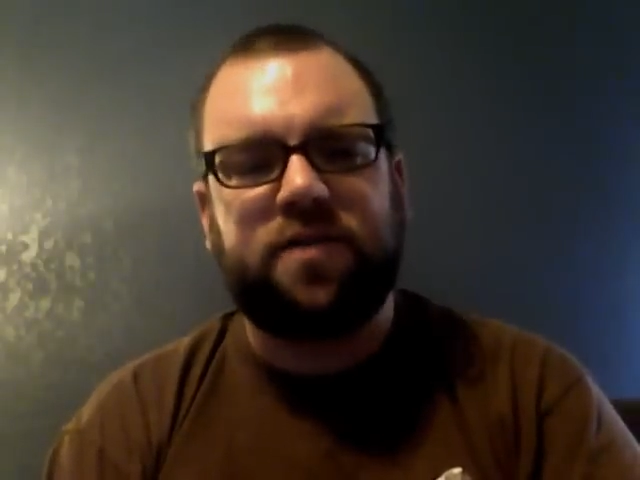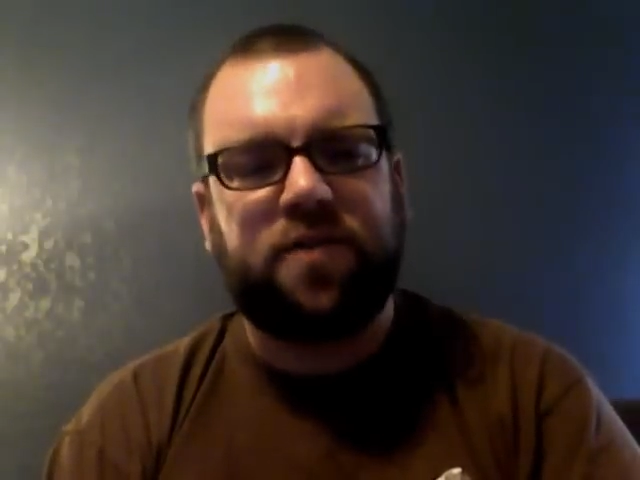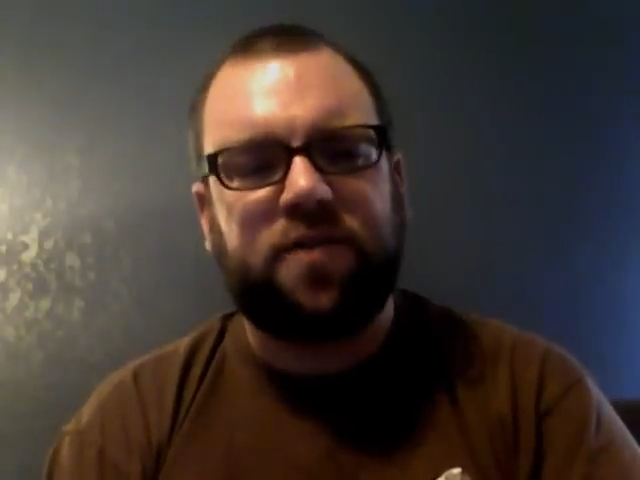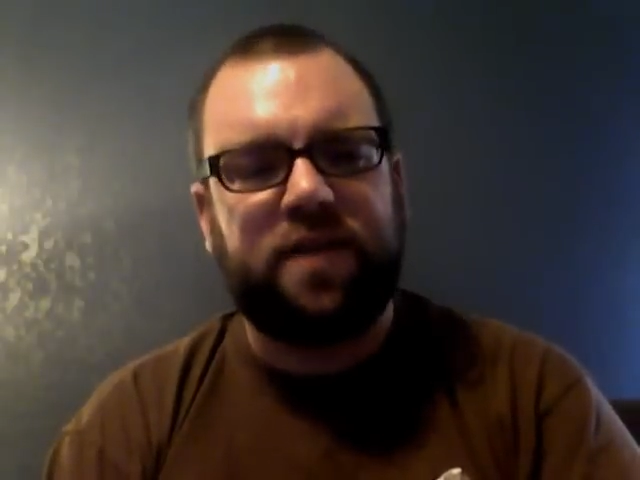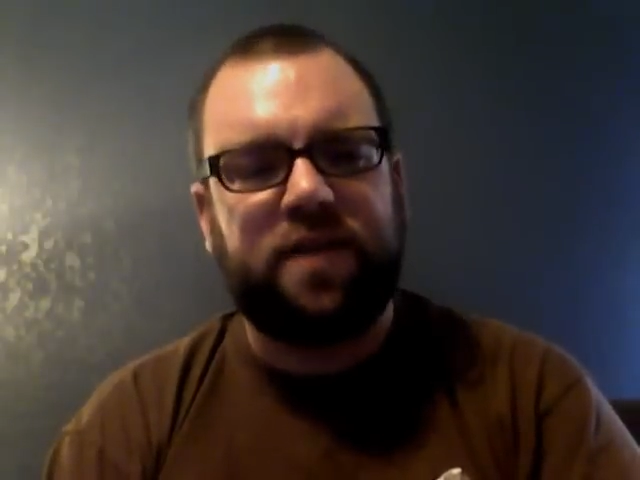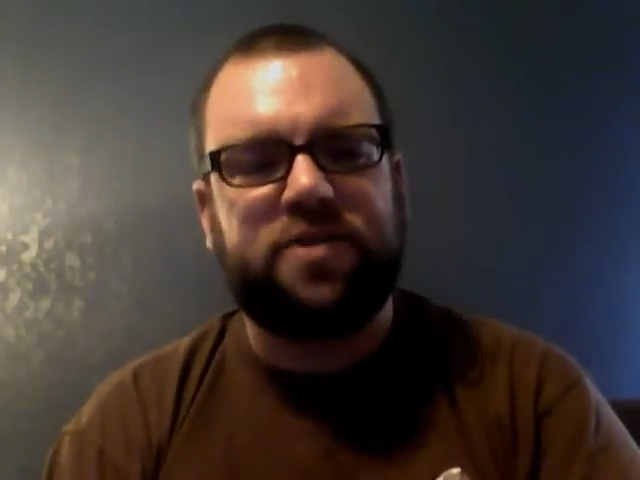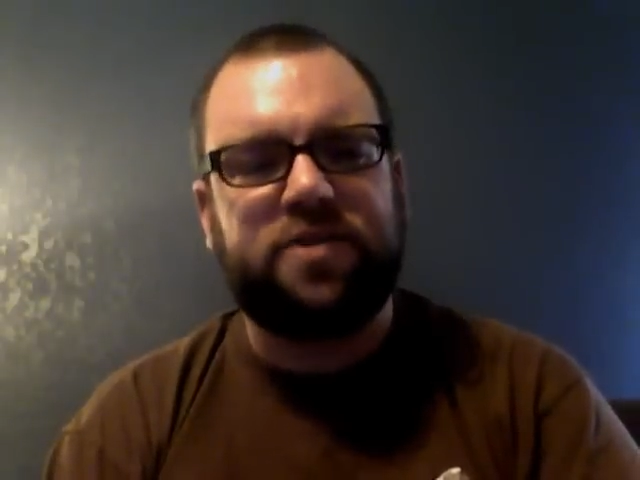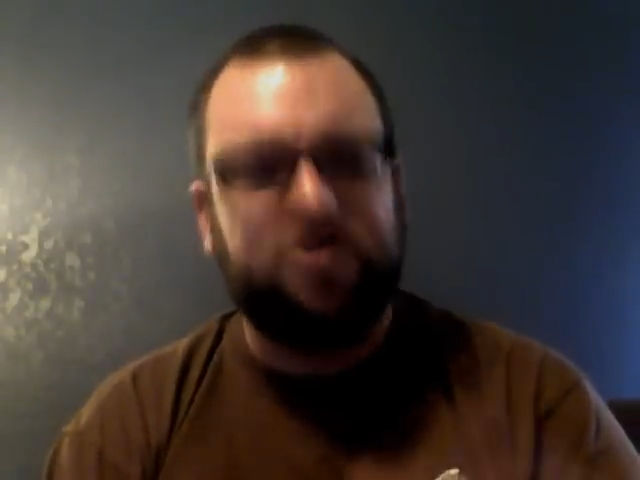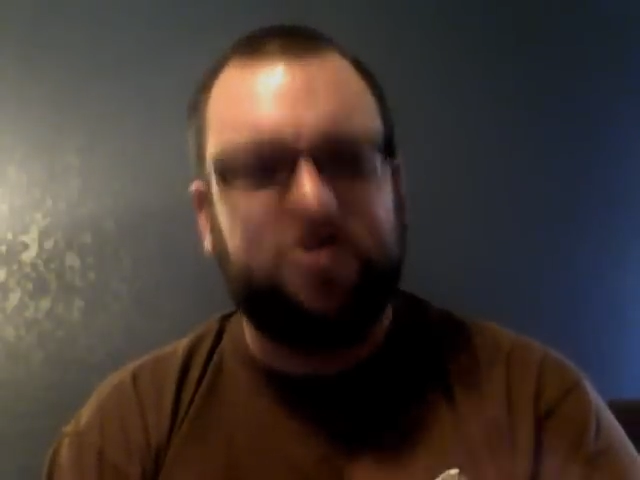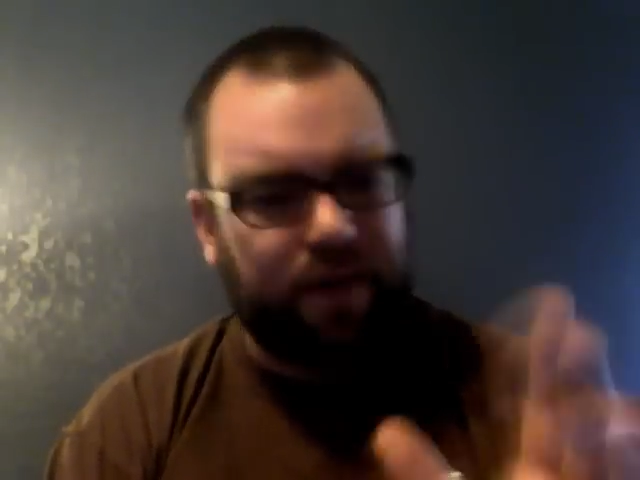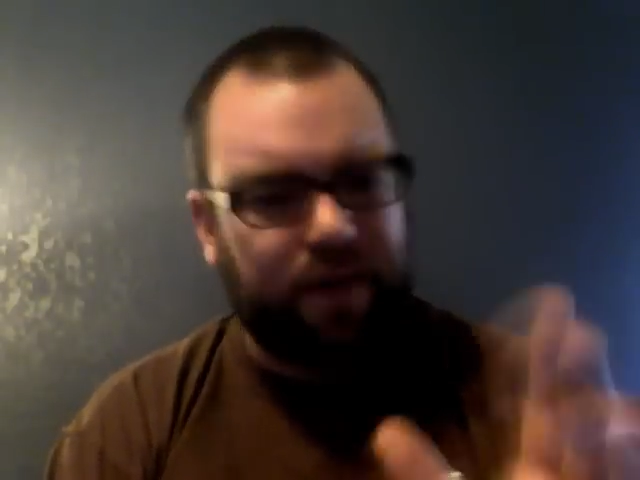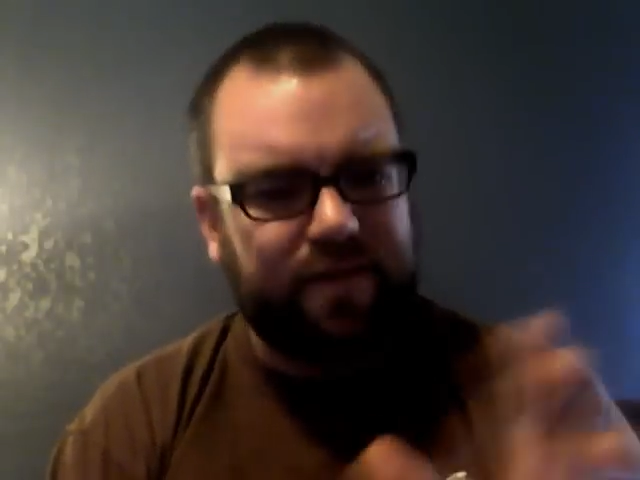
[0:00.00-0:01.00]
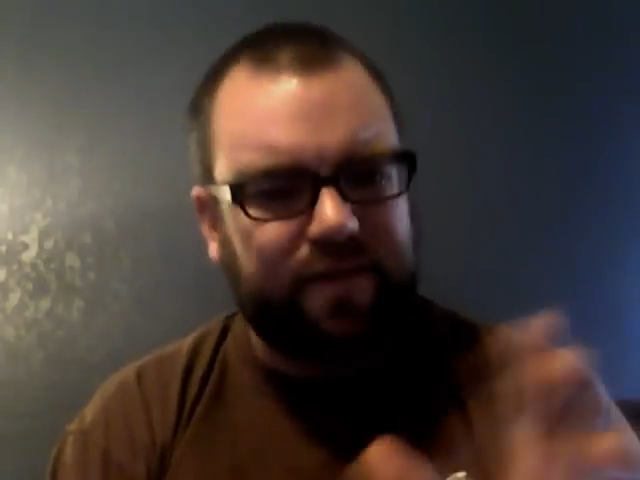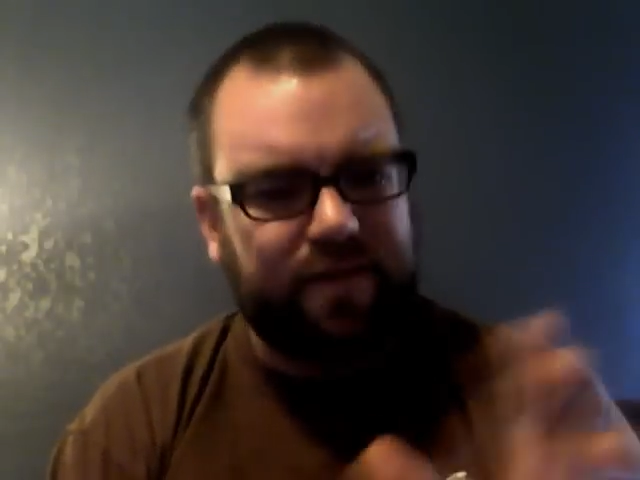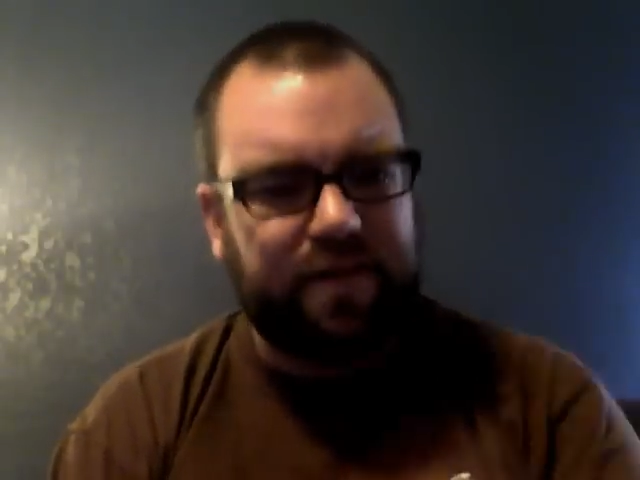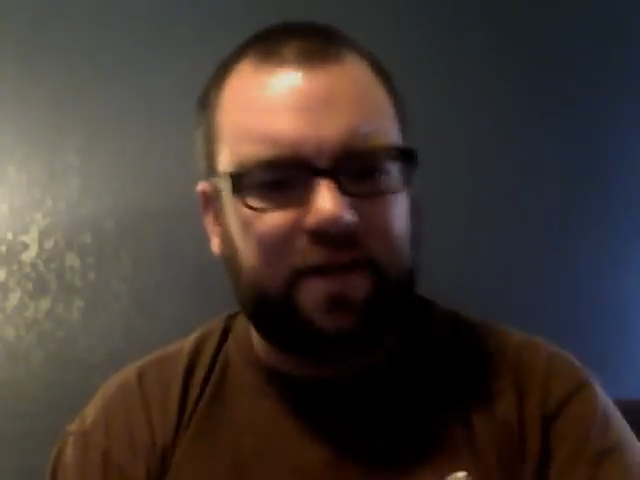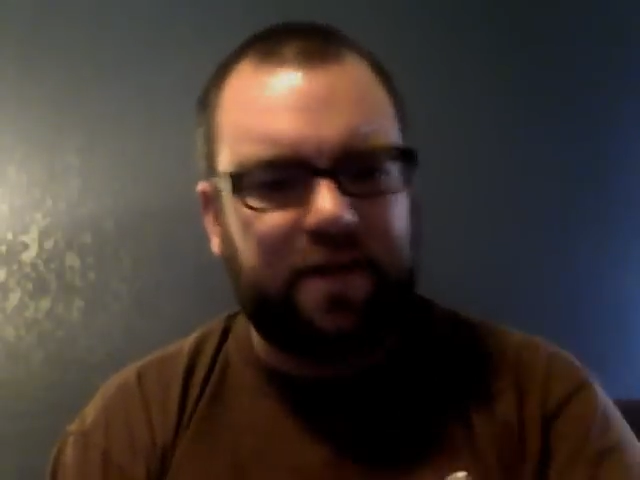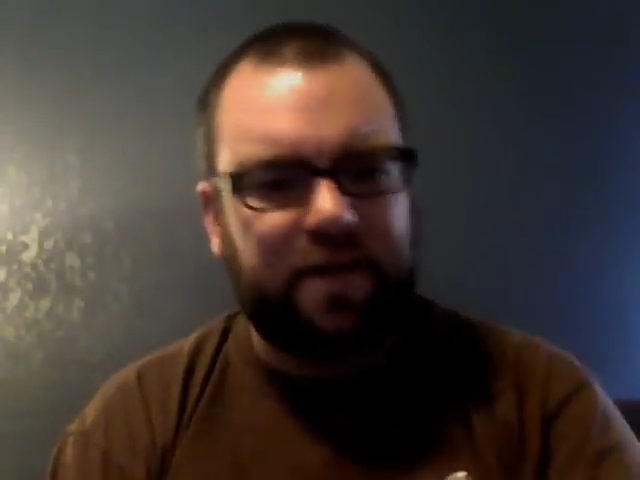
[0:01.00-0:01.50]
for things that you'd like to
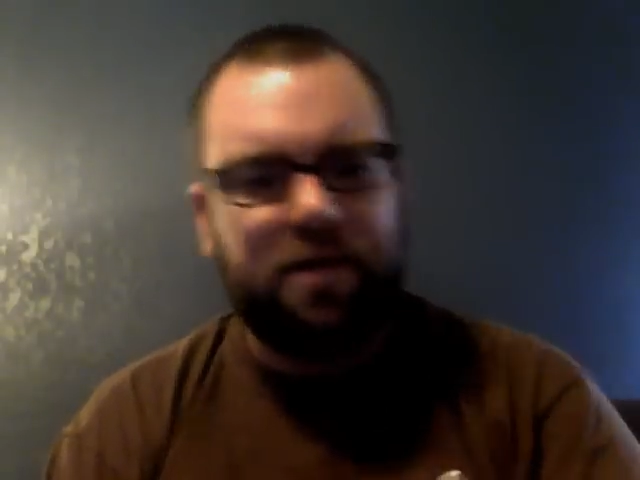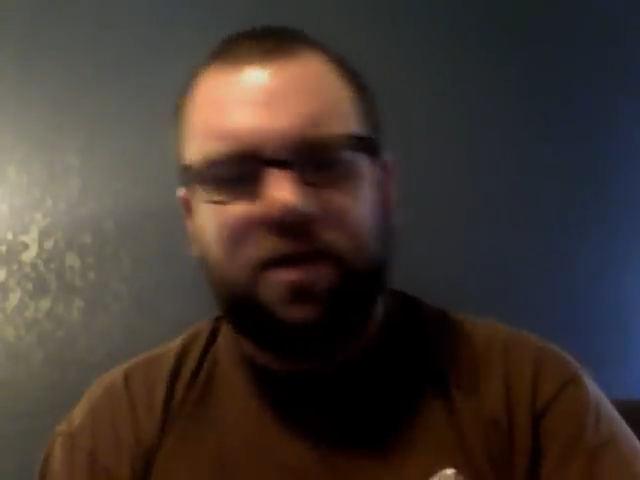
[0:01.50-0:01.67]
see